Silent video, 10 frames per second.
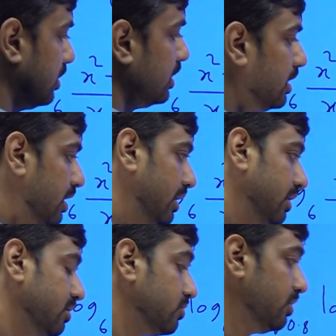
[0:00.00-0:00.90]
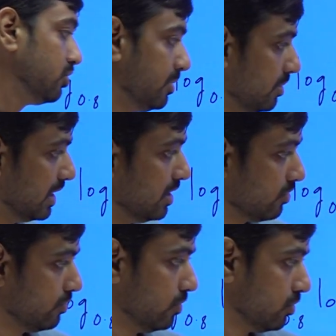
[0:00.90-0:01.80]
it is going to be
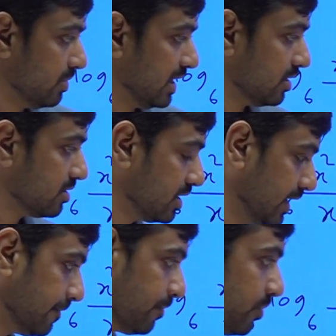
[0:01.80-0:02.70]
-4 minus 3